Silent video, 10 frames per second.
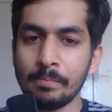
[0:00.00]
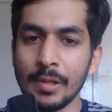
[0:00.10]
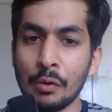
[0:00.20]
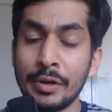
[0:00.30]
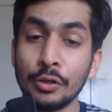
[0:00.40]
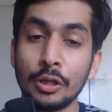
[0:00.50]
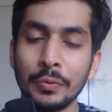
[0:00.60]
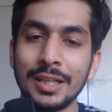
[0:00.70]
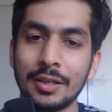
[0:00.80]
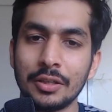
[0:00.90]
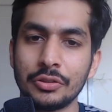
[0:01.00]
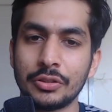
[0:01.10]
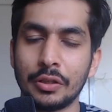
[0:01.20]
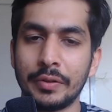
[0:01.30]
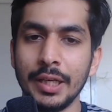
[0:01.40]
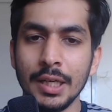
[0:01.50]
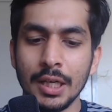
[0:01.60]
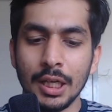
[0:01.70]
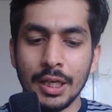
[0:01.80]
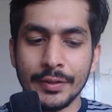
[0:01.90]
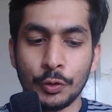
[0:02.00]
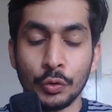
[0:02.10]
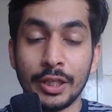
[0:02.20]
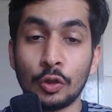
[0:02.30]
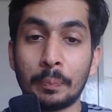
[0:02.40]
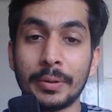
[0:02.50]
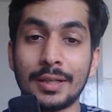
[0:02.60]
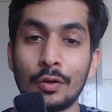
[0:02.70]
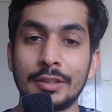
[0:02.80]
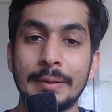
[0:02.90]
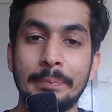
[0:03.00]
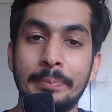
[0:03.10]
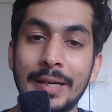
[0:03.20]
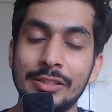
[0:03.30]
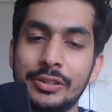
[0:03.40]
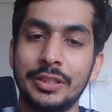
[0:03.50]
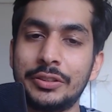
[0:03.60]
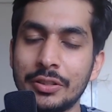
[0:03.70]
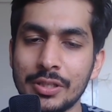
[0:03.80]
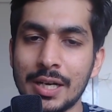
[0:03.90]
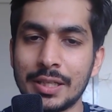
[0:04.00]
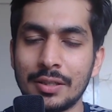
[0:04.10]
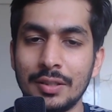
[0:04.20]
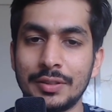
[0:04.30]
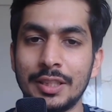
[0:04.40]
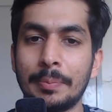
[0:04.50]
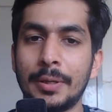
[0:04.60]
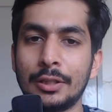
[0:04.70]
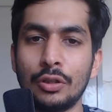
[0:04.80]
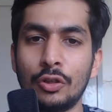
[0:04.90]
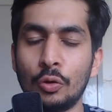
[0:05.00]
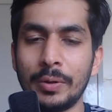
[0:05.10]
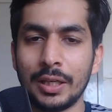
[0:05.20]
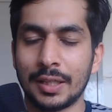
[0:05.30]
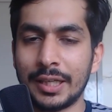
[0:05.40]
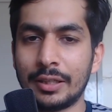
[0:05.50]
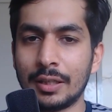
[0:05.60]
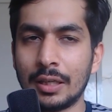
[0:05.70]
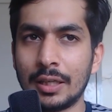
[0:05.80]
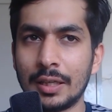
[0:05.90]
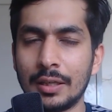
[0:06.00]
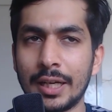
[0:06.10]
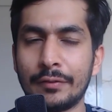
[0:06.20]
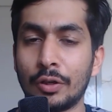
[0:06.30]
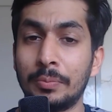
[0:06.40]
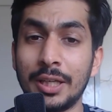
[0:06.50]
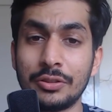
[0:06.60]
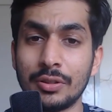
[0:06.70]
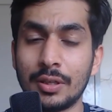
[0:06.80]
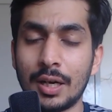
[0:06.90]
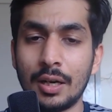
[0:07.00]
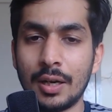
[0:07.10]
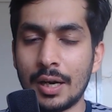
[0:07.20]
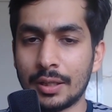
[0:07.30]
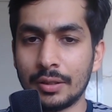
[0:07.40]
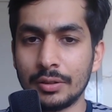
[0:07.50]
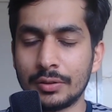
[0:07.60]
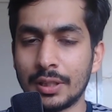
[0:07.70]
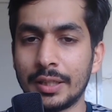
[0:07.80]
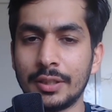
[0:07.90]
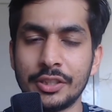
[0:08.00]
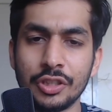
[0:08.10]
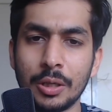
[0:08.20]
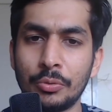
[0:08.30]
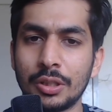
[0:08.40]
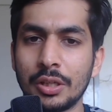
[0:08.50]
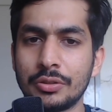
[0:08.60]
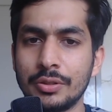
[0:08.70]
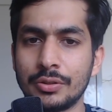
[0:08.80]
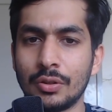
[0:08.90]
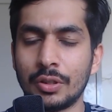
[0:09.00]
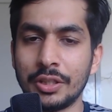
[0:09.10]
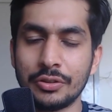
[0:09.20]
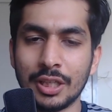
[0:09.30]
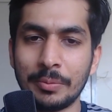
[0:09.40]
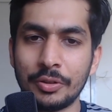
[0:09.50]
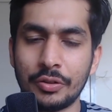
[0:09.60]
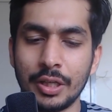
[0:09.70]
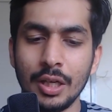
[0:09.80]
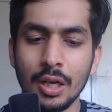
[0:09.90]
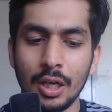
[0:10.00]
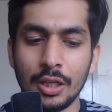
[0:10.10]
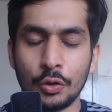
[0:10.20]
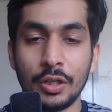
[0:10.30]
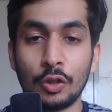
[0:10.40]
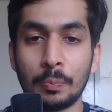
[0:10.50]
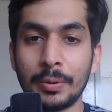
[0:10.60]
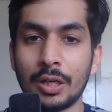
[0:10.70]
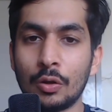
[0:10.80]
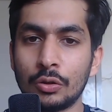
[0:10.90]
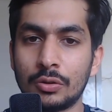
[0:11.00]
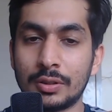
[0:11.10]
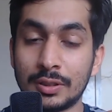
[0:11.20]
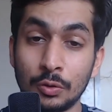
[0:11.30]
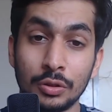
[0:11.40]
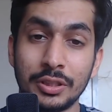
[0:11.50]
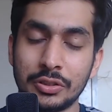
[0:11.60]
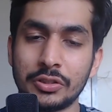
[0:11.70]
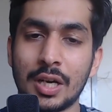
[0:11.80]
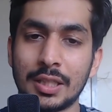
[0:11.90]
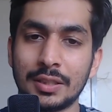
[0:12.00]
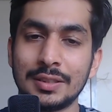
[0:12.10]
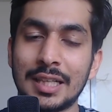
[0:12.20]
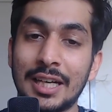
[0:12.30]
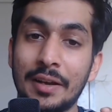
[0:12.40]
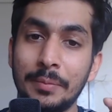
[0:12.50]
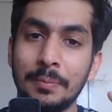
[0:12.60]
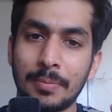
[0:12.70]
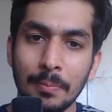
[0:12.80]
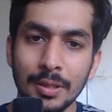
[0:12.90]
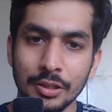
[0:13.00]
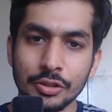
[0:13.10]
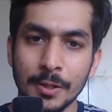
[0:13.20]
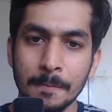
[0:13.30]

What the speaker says: when you're doing literature survey, you need to pick out the best research articles in a particular domain, right? Like from nature articles, like Nature Communications or Nature Chemistry. You need to pick out those research articles that have been published